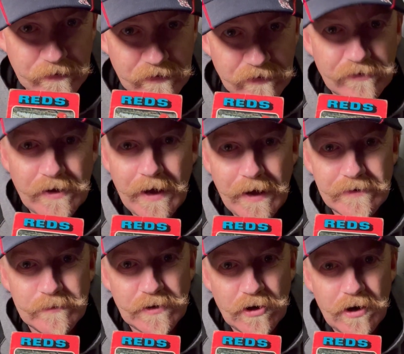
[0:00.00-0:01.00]
to this card,
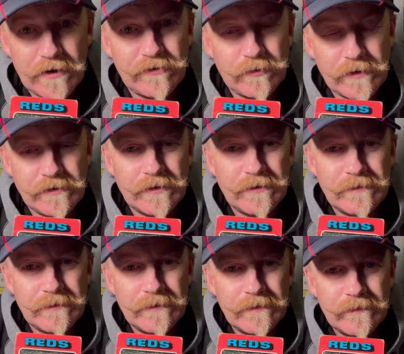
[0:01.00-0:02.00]
to be honest with you.
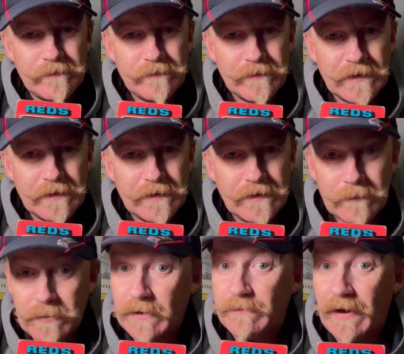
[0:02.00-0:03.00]

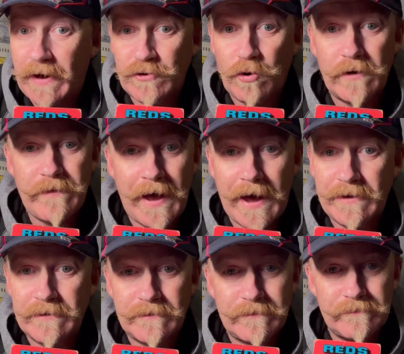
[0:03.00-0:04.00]
But I know I've had
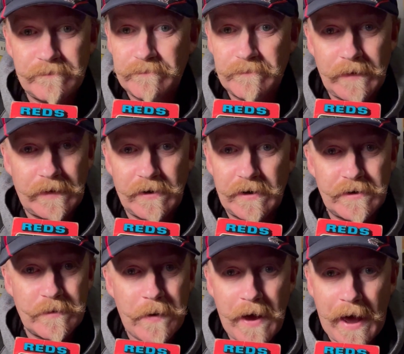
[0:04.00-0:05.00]
it. I got it
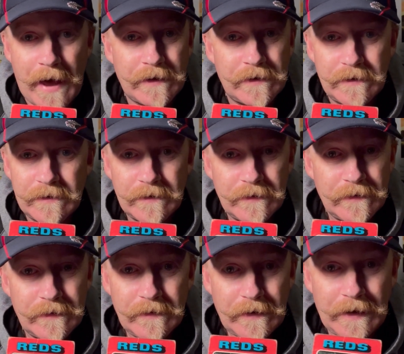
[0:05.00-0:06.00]
in a pack.
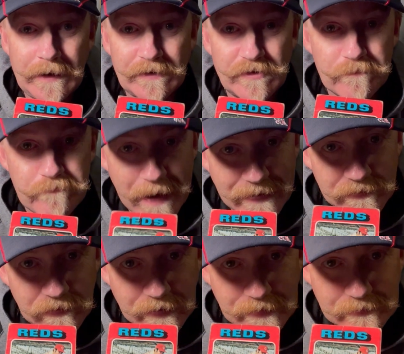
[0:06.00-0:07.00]
And it's been
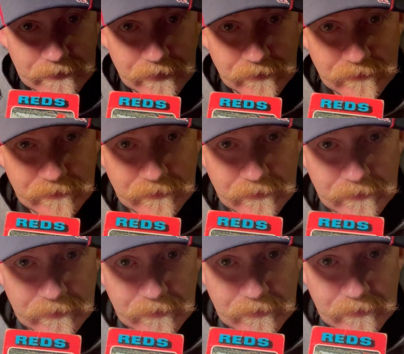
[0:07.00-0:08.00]
like this
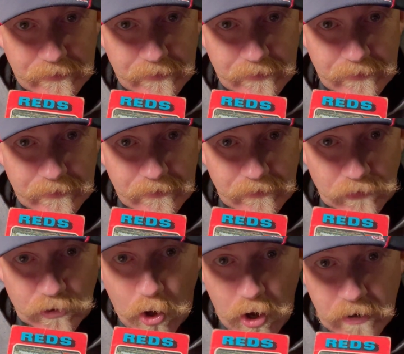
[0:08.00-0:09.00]

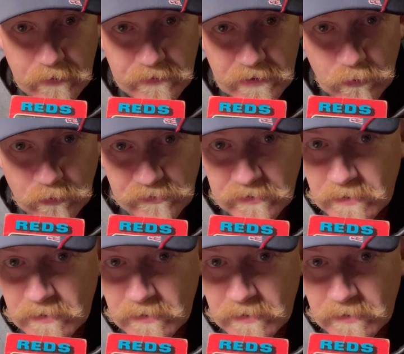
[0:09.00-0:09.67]
longer than it was in